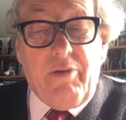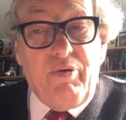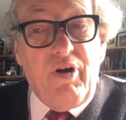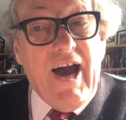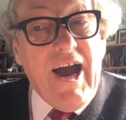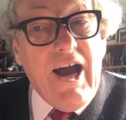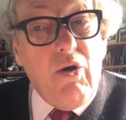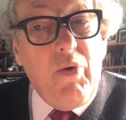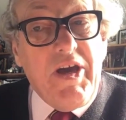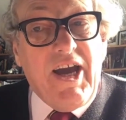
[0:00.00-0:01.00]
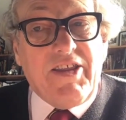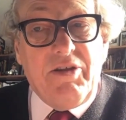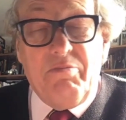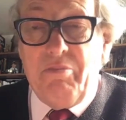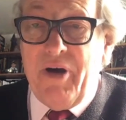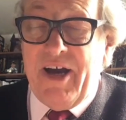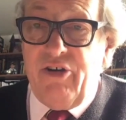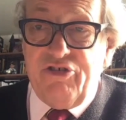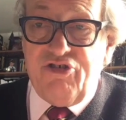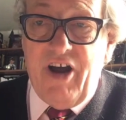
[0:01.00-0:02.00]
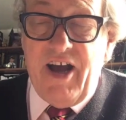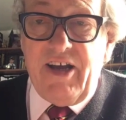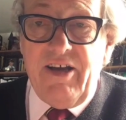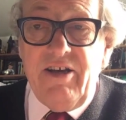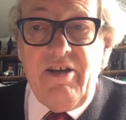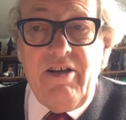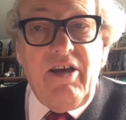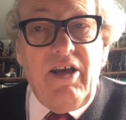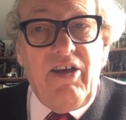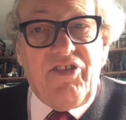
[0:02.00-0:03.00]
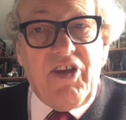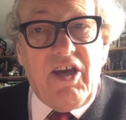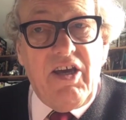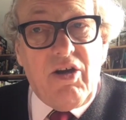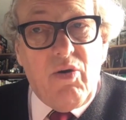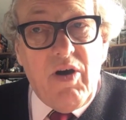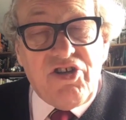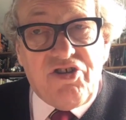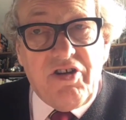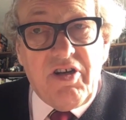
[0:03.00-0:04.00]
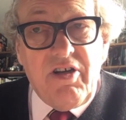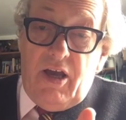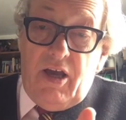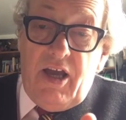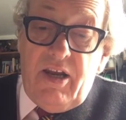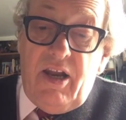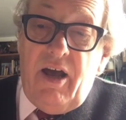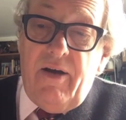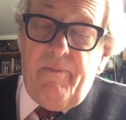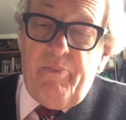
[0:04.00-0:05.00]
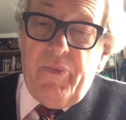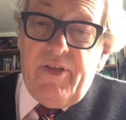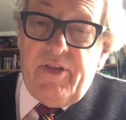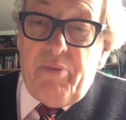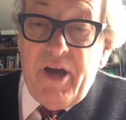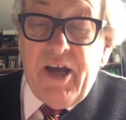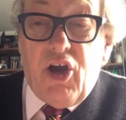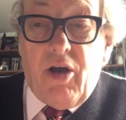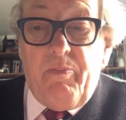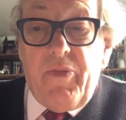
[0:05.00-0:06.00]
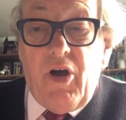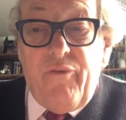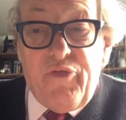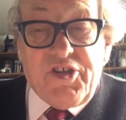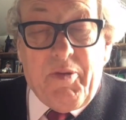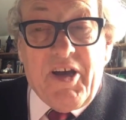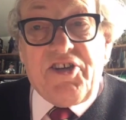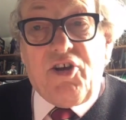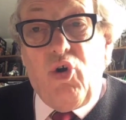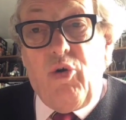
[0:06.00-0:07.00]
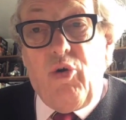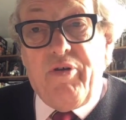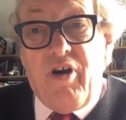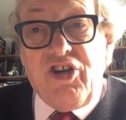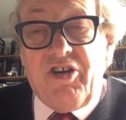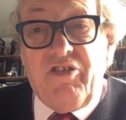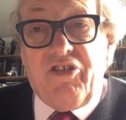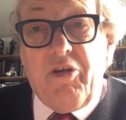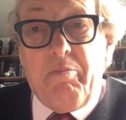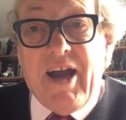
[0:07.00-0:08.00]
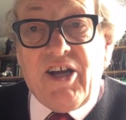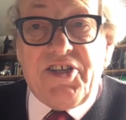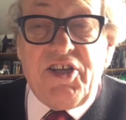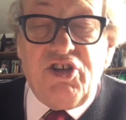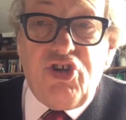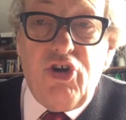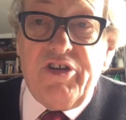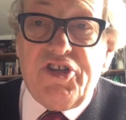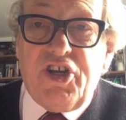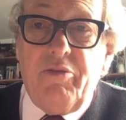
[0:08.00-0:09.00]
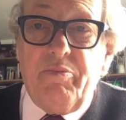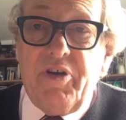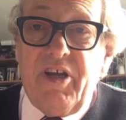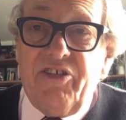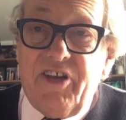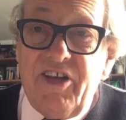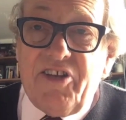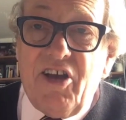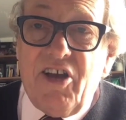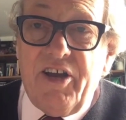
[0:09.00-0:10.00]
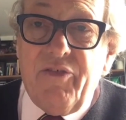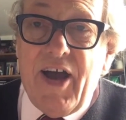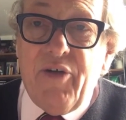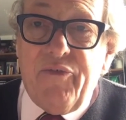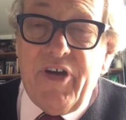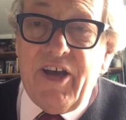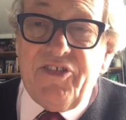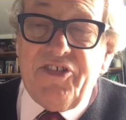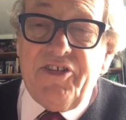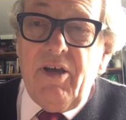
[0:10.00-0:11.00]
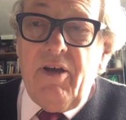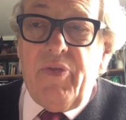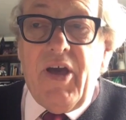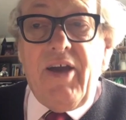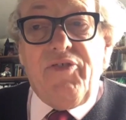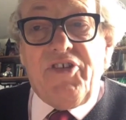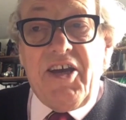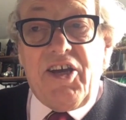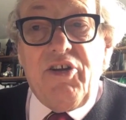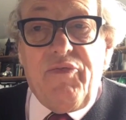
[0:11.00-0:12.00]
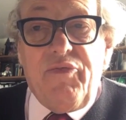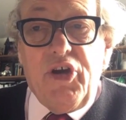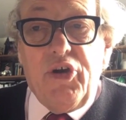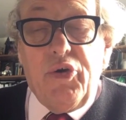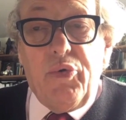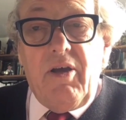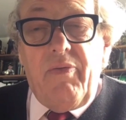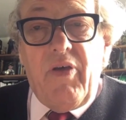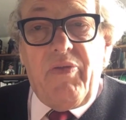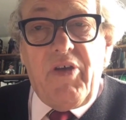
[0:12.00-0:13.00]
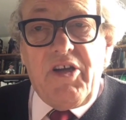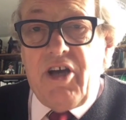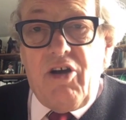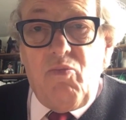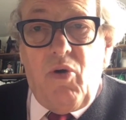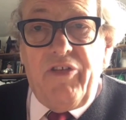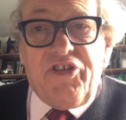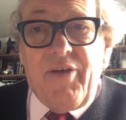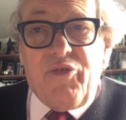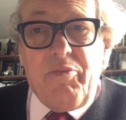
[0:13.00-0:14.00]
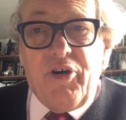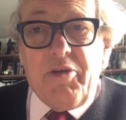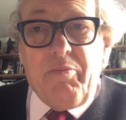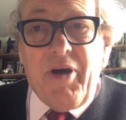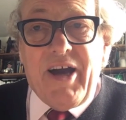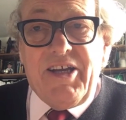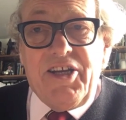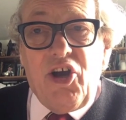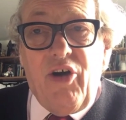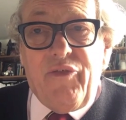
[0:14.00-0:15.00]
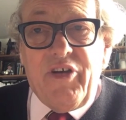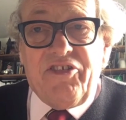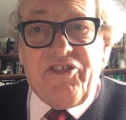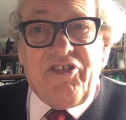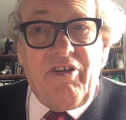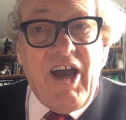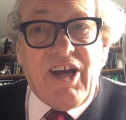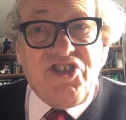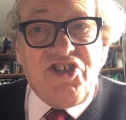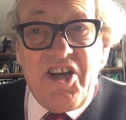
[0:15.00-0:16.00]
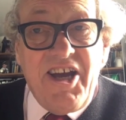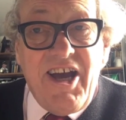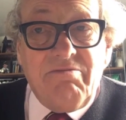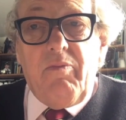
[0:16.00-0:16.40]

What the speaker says: But how we get them back on track is the key question. In the big office-based corporations, the banks, the insurance companies, these kind of outfits, they've taken a view that they don't want everybody back in the office till next year.